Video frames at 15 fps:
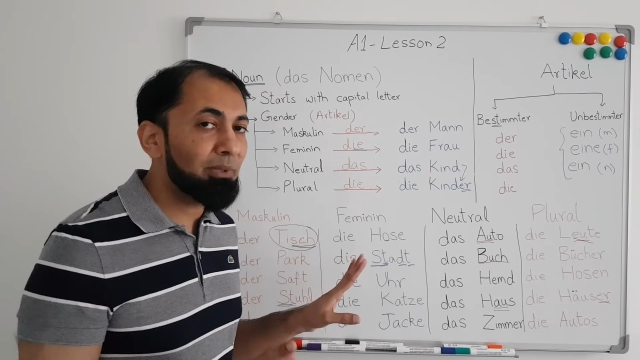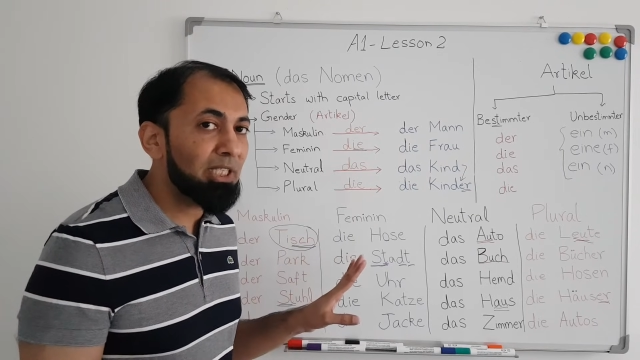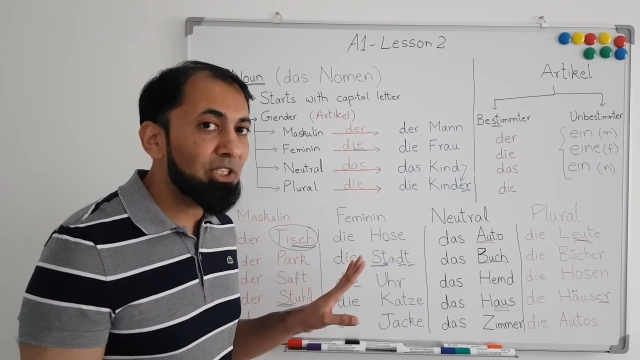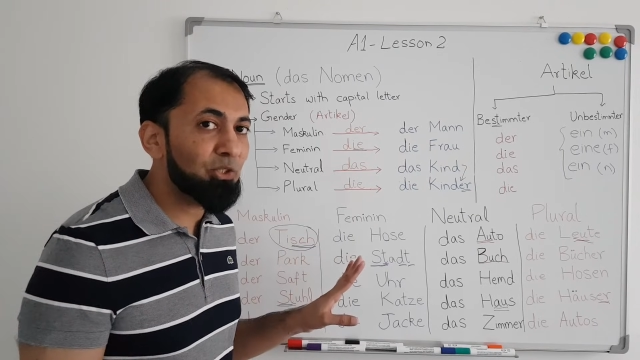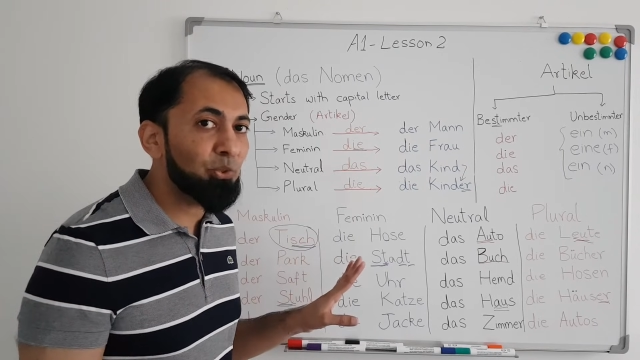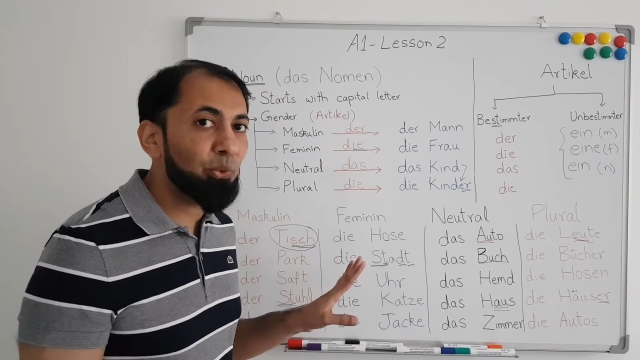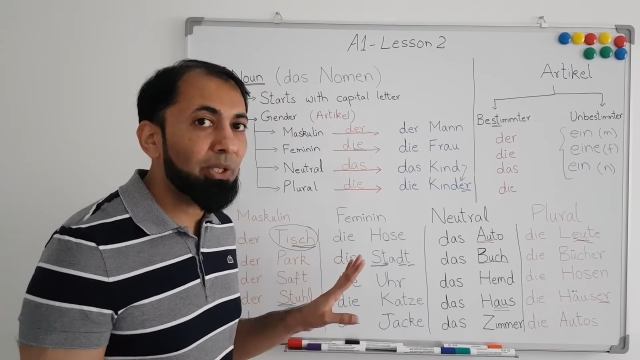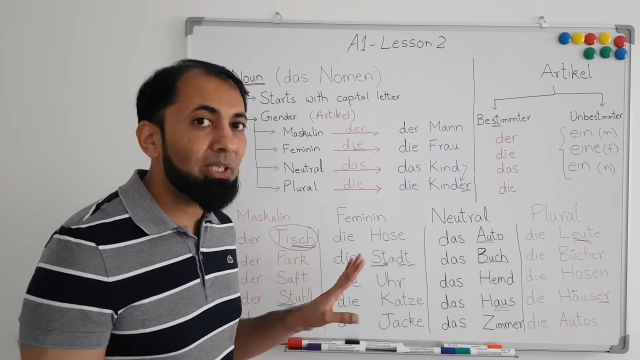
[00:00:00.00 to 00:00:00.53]

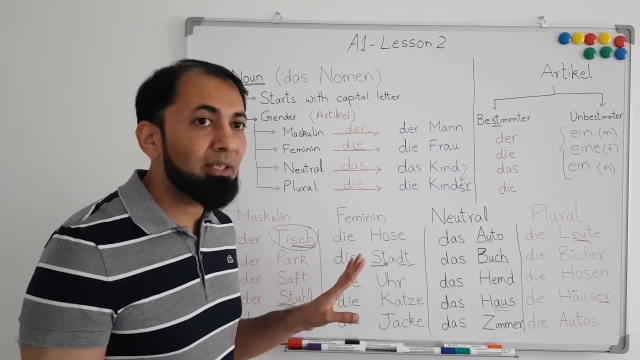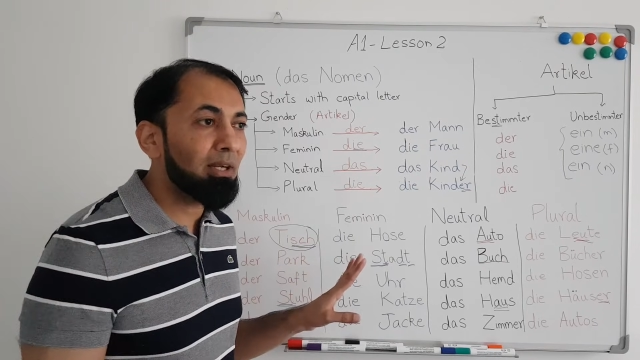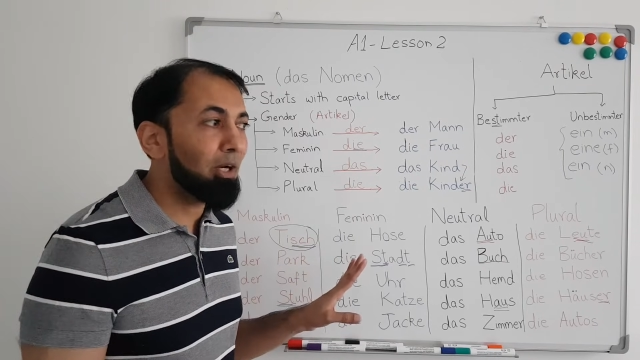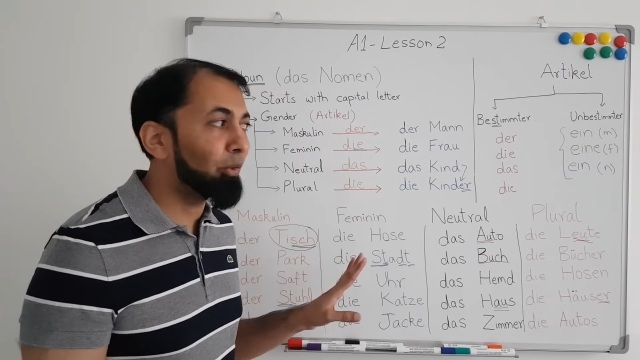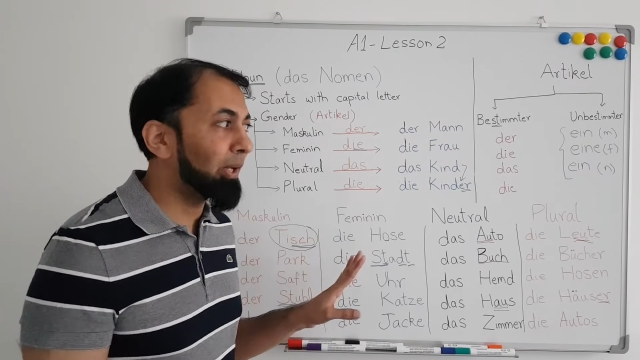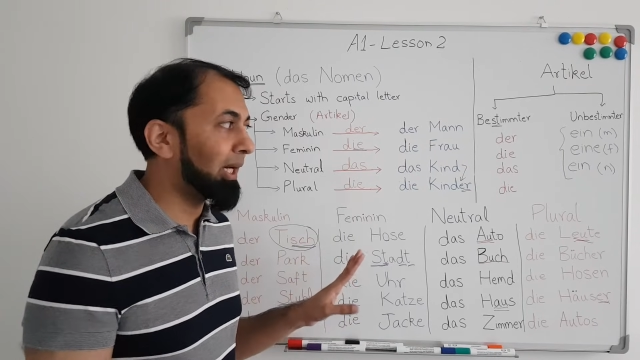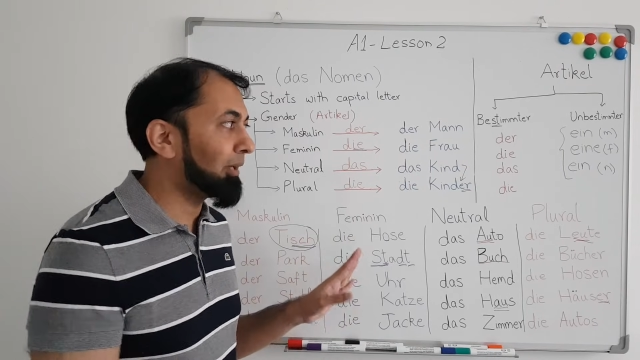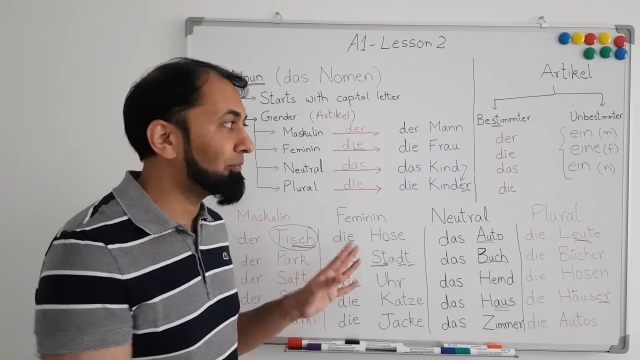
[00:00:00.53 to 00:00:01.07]
please do it
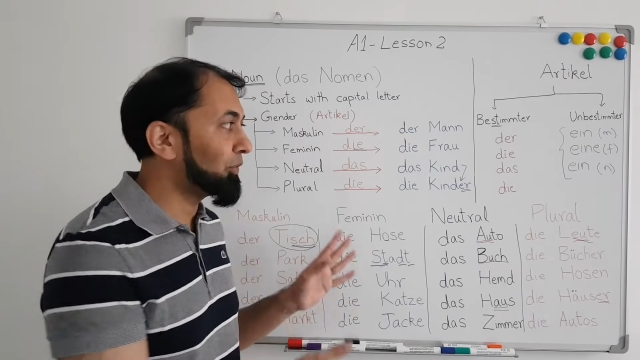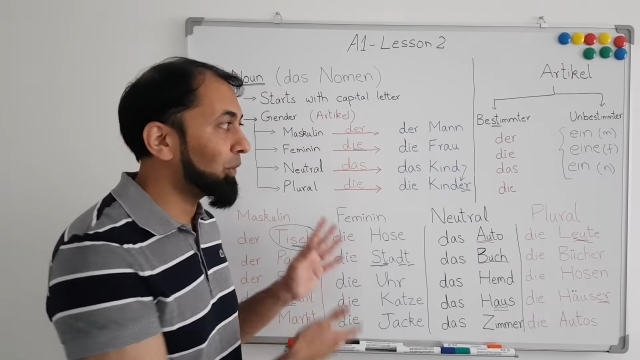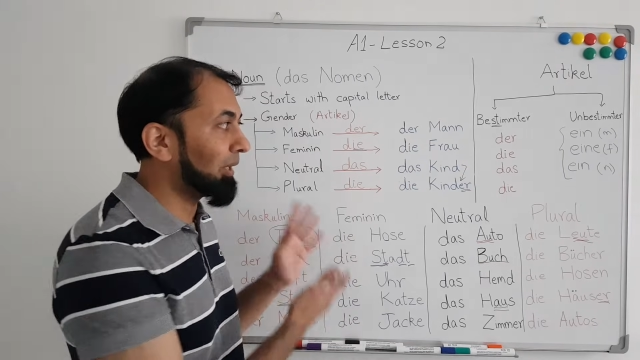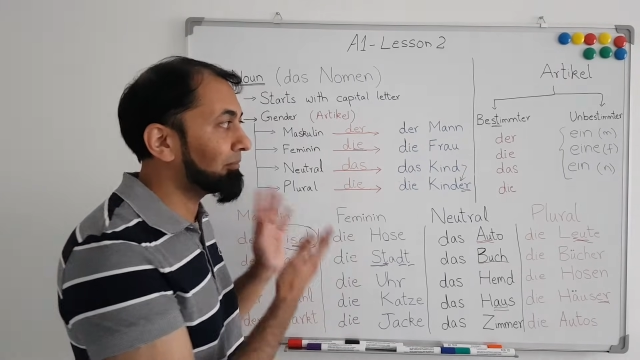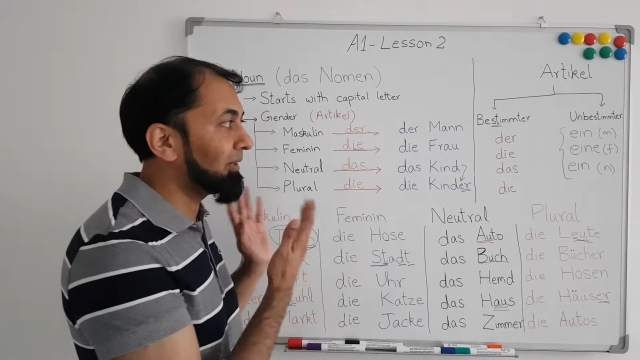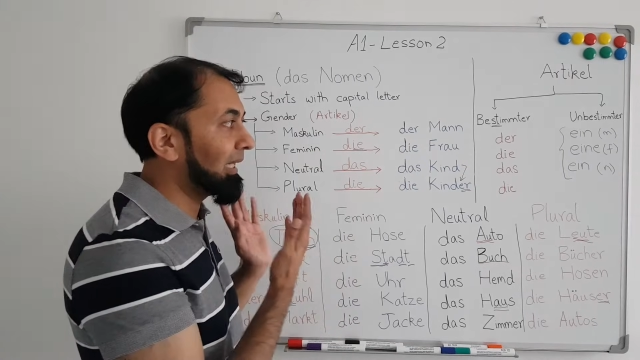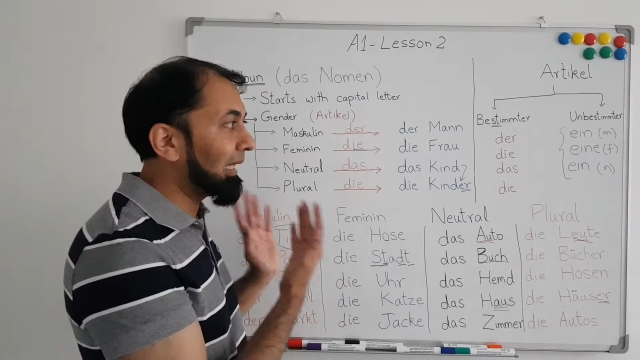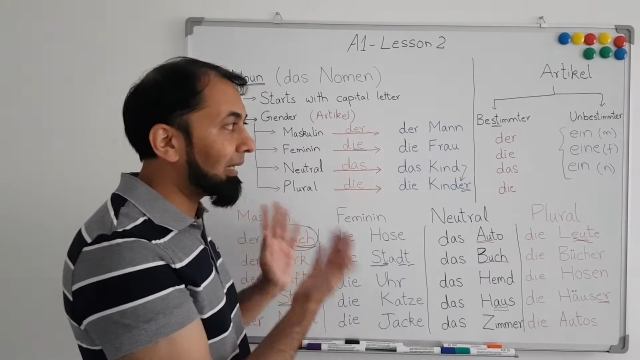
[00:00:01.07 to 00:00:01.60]
now, and if you
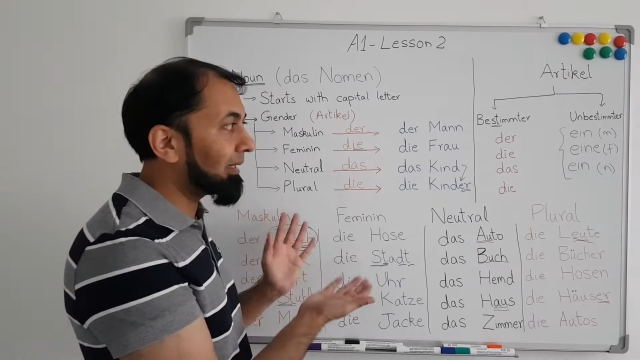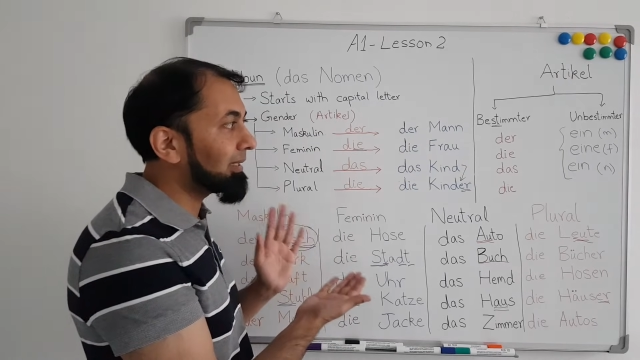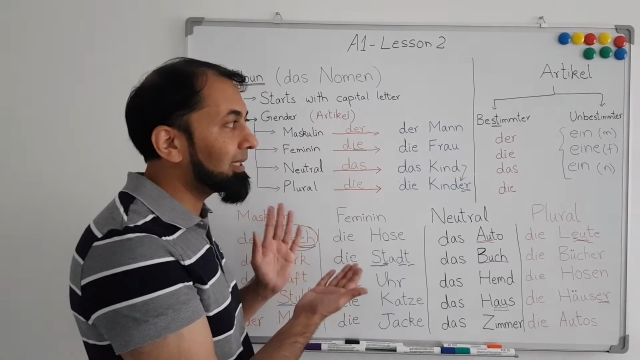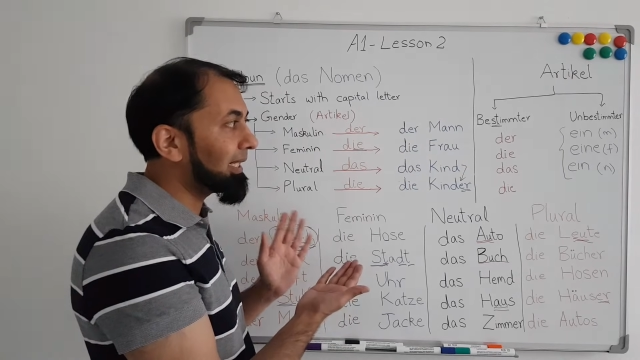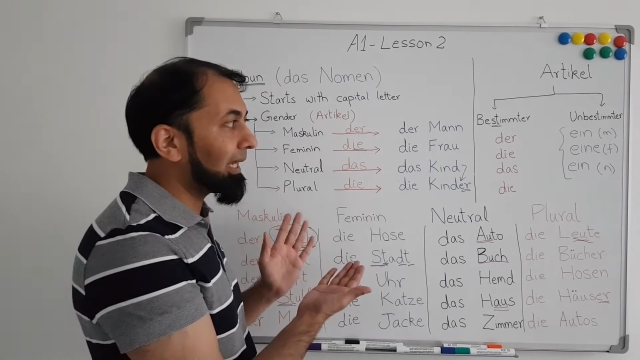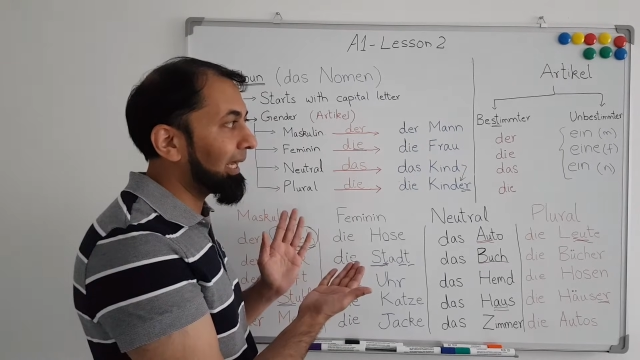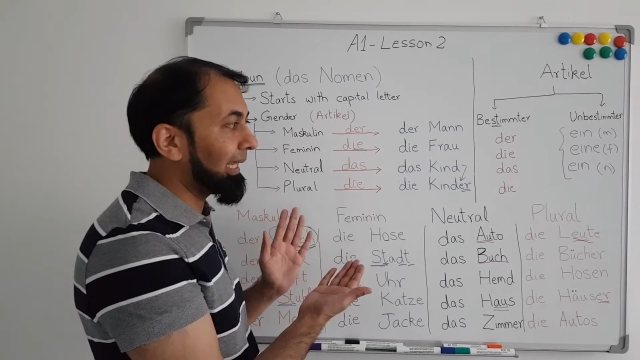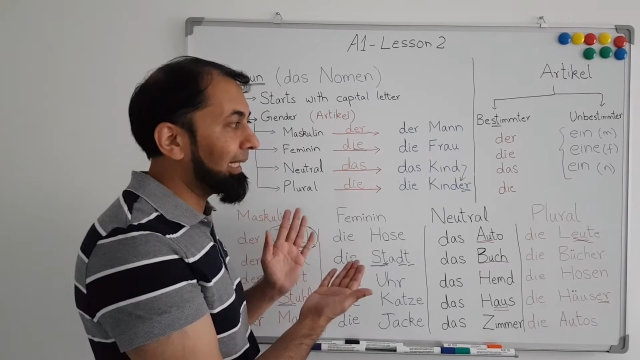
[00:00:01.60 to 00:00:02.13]
have
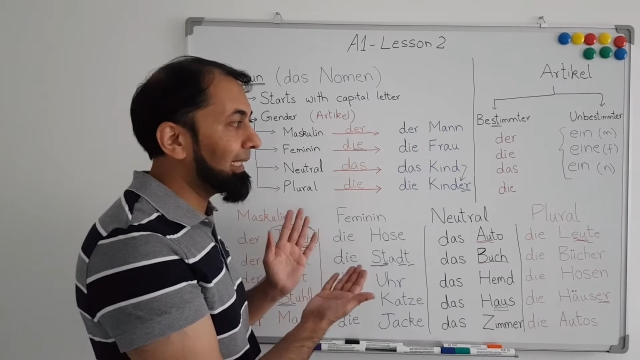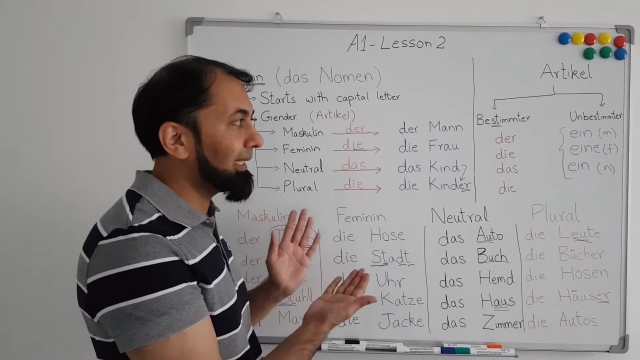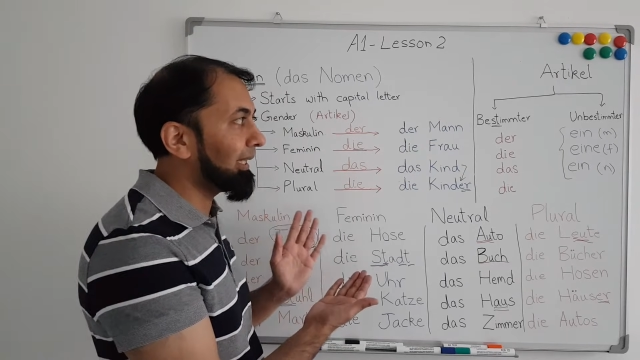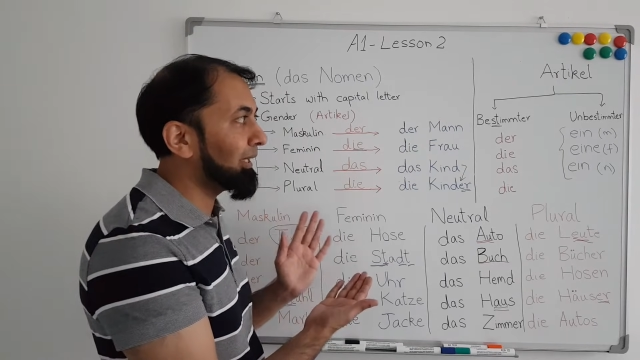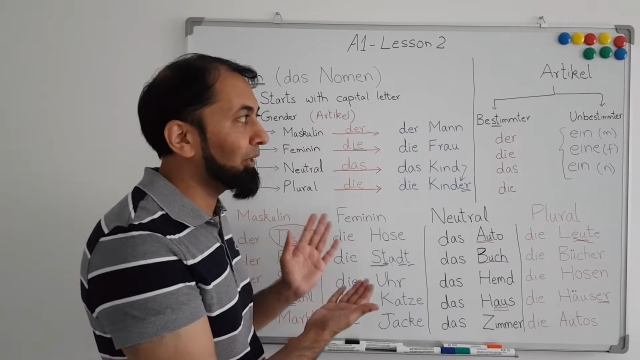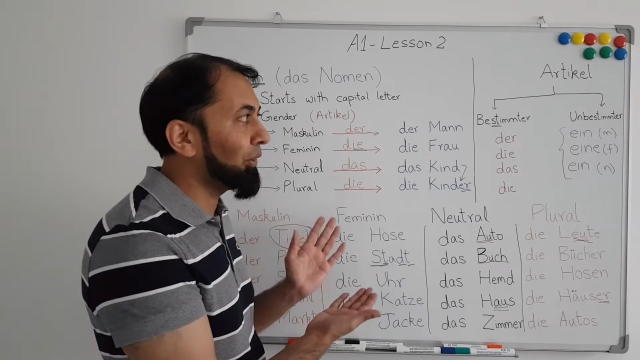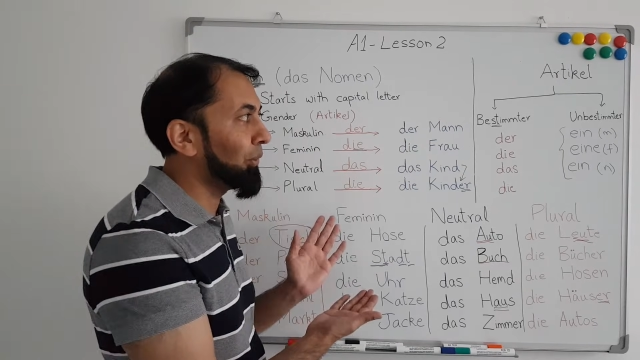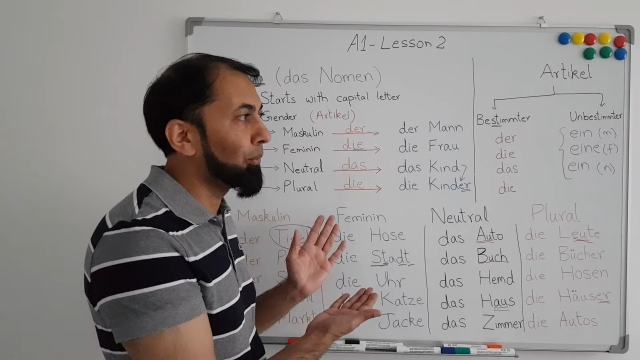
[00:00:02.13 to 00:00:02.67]
learned
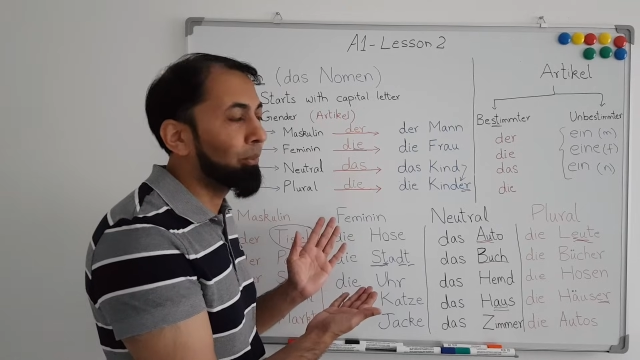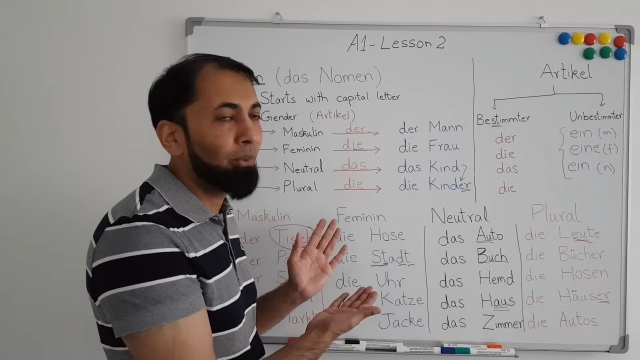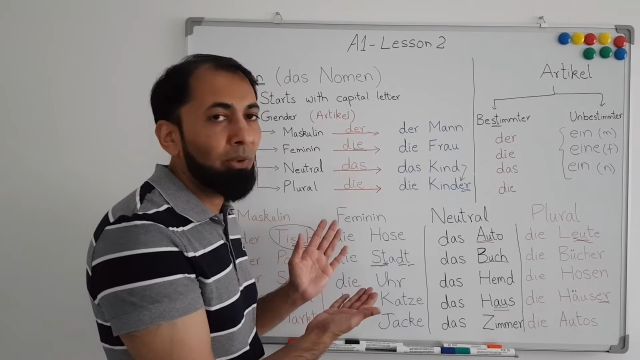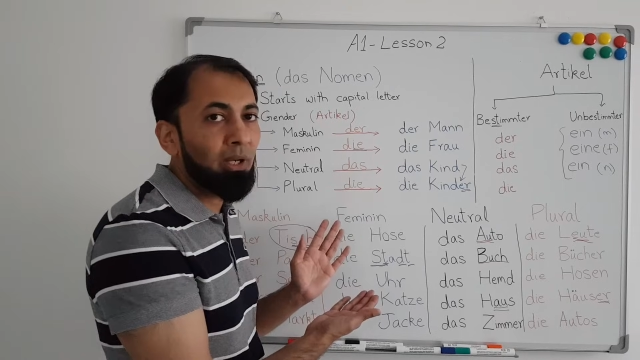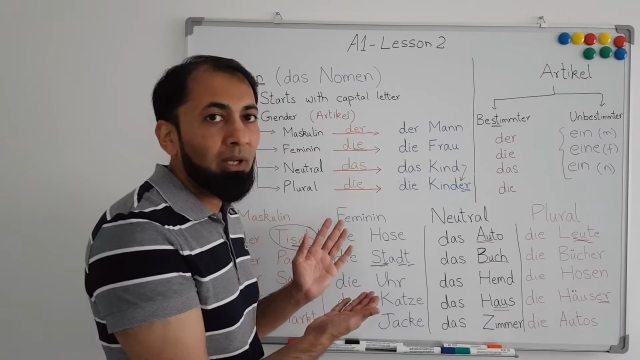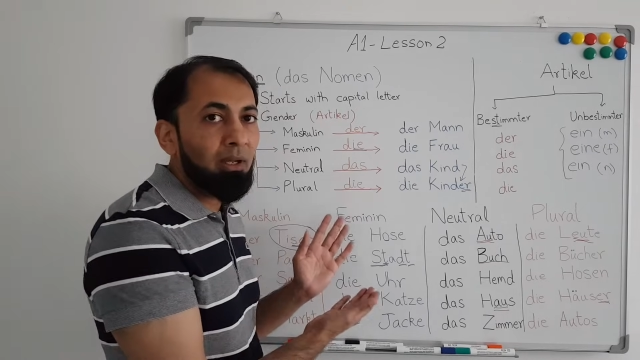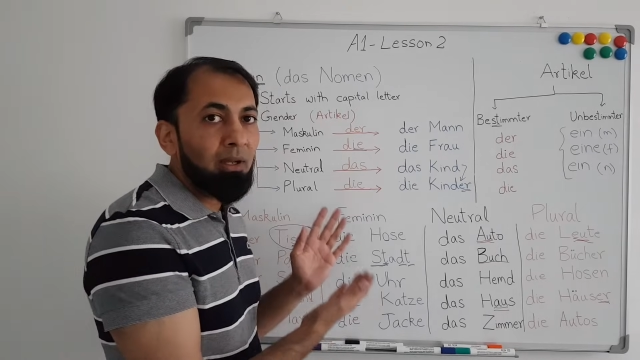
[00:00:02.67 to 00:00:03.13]
anything new